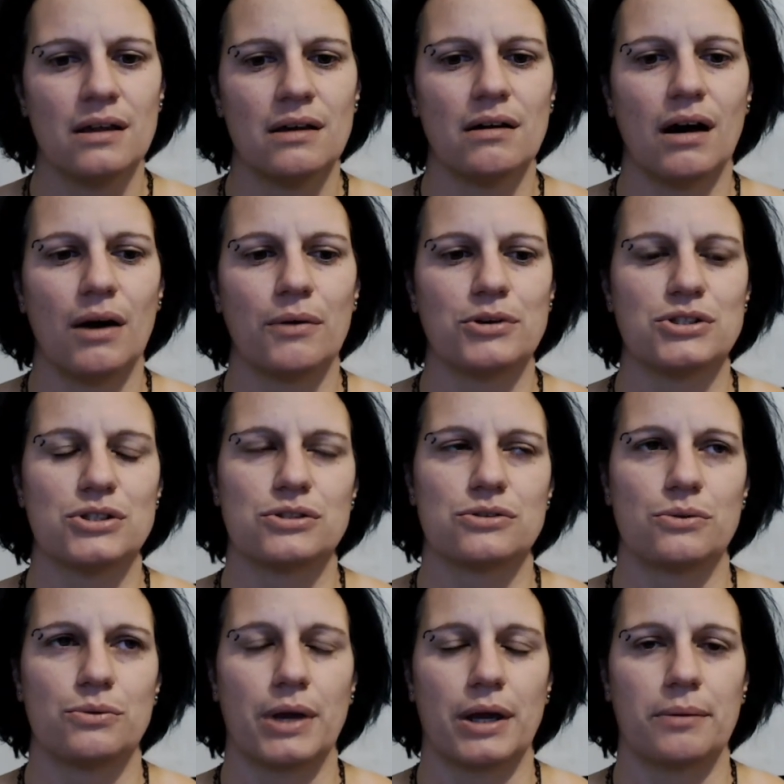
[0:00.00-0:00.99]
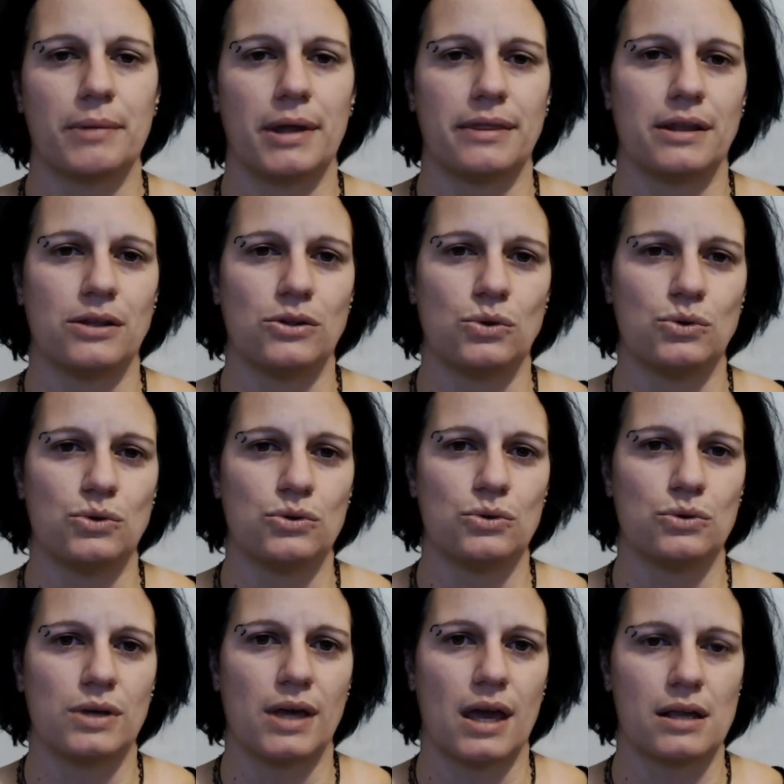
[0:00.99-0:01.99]
I would just recommend that you do
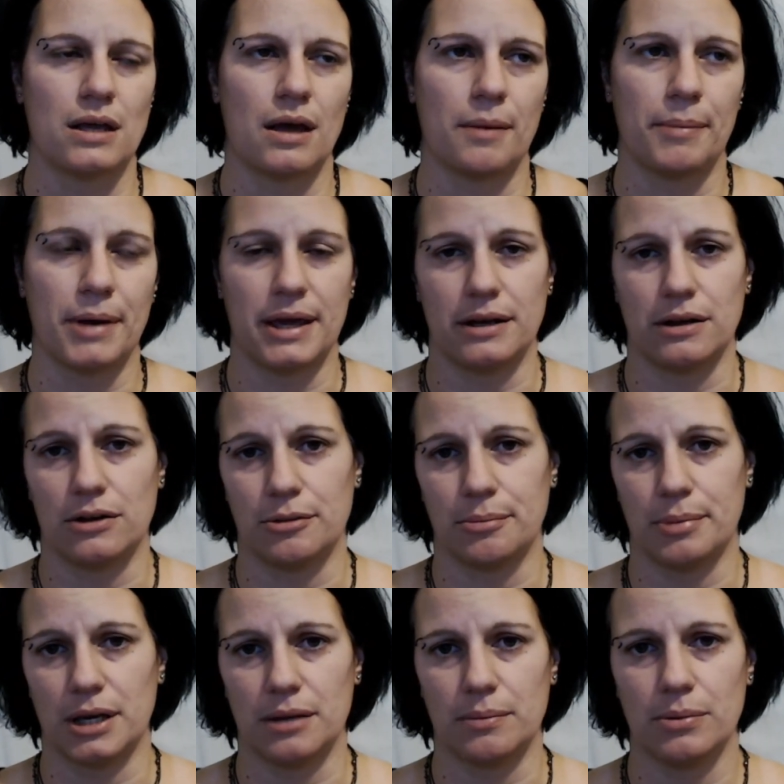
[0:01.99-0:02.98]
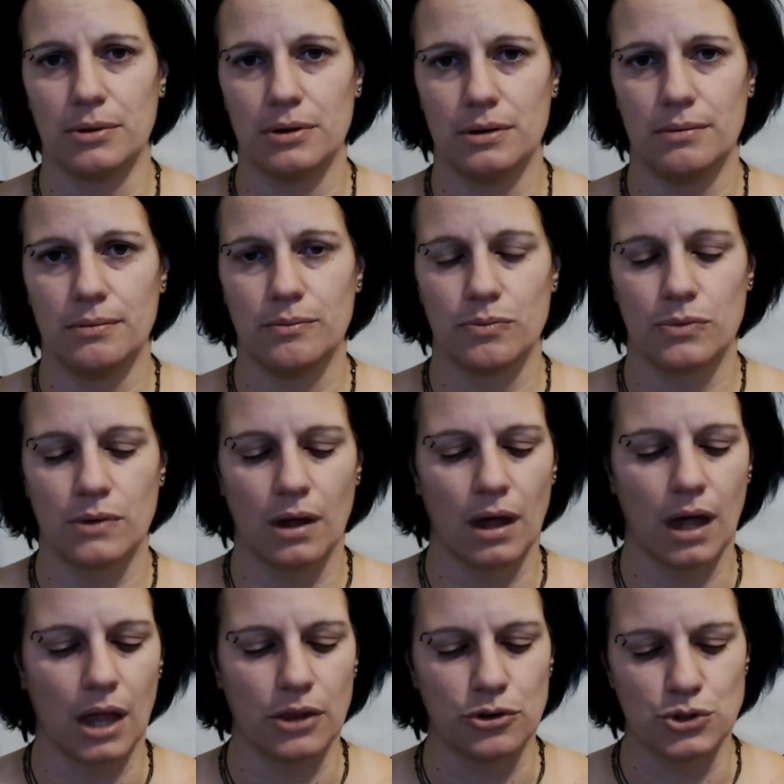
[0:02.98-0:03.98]
get a pen and a paper
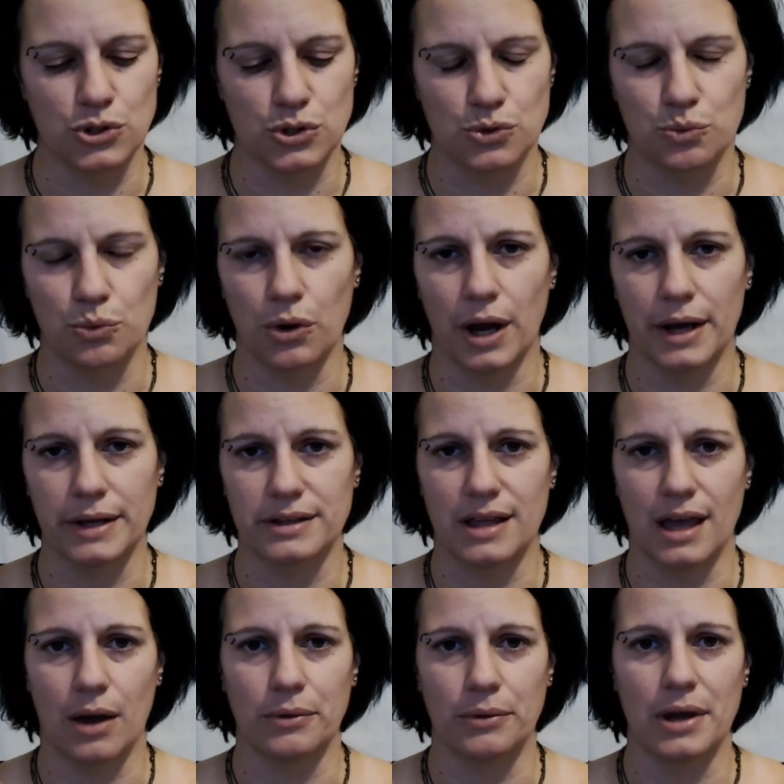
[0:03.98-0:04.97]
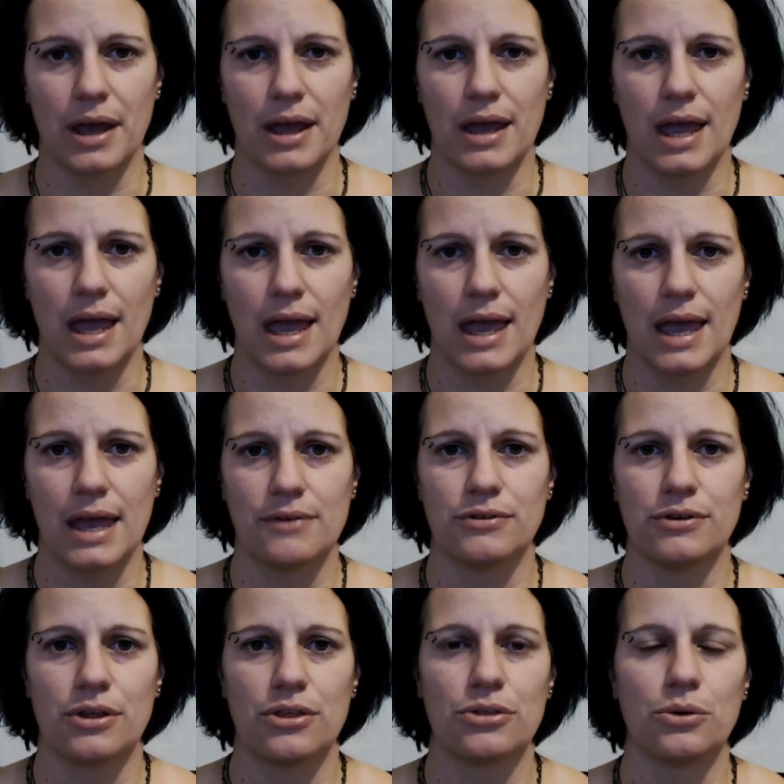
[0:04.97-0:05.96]
and you just write down
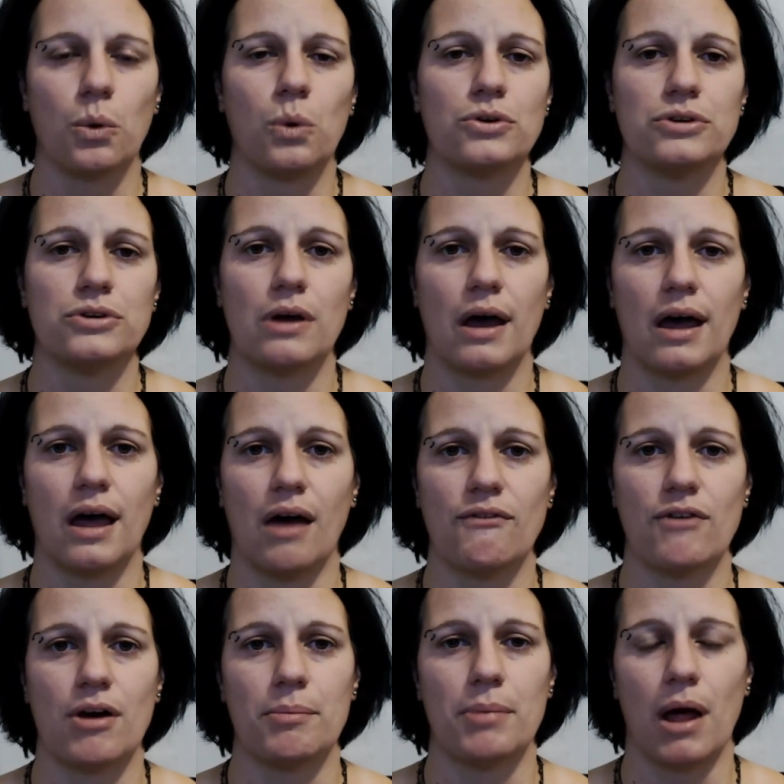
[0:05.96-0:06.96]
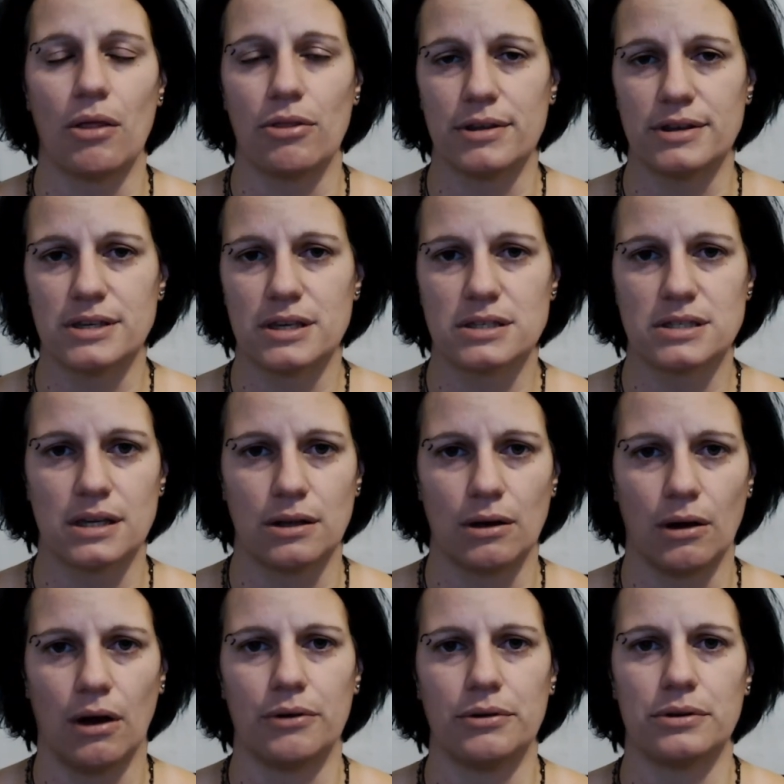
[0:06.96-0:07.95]
every thought you have about this
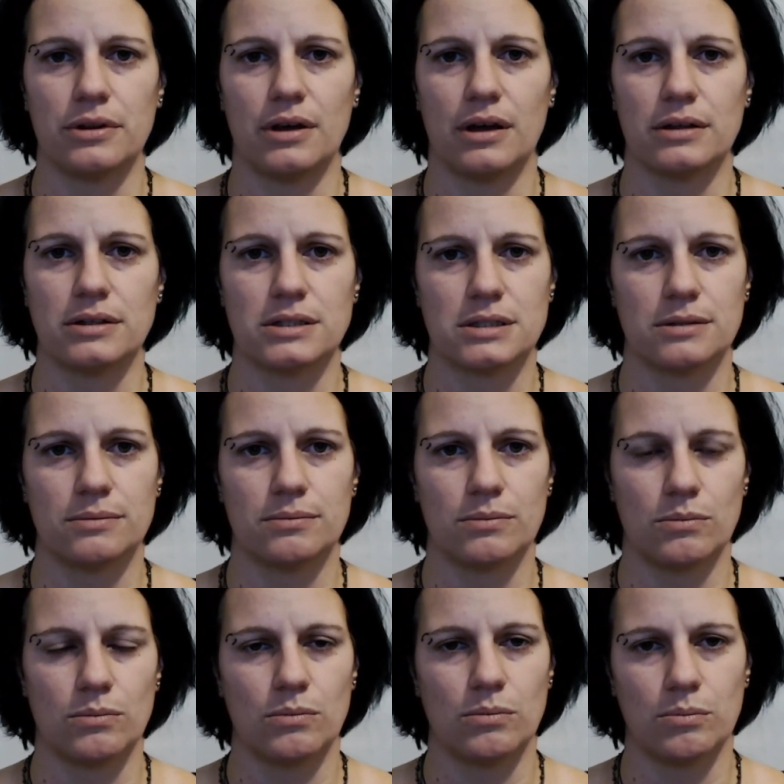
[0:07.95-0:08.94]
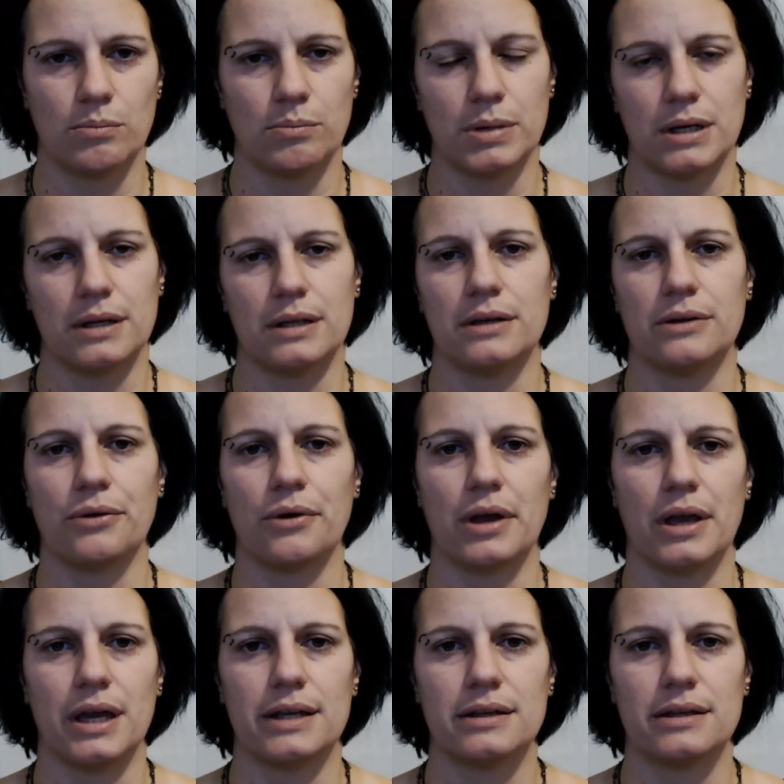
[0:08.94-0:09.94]
scenario that's been in your
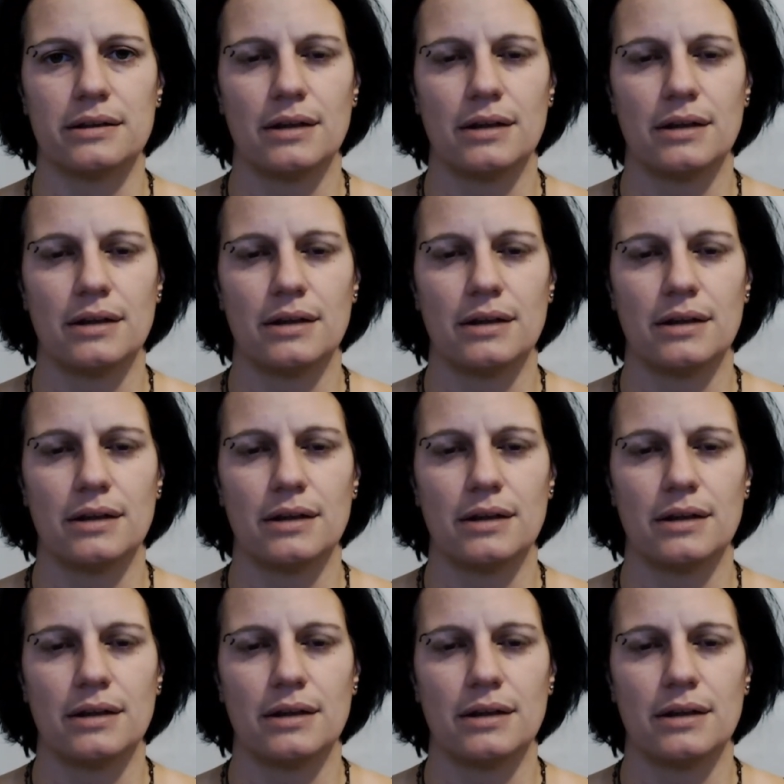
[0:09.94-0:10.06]
head.